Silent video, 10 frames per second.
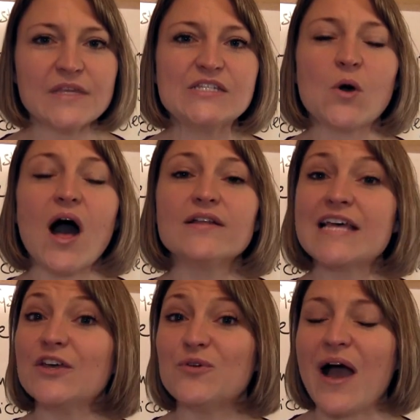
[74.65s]
So I'll
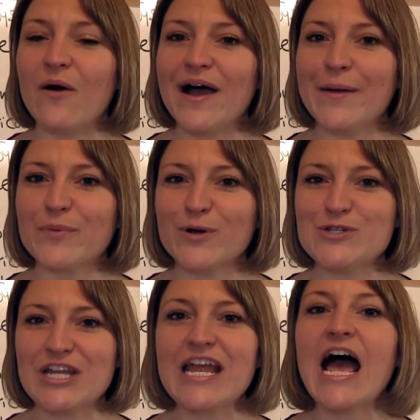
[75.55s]
tell you how I
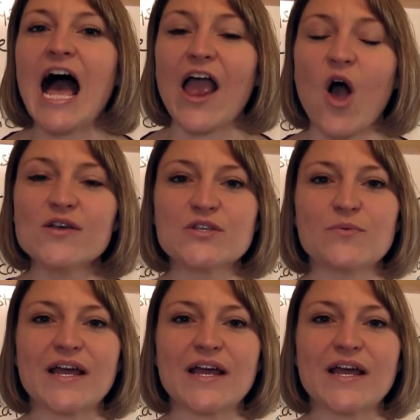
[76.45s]
approach it. I also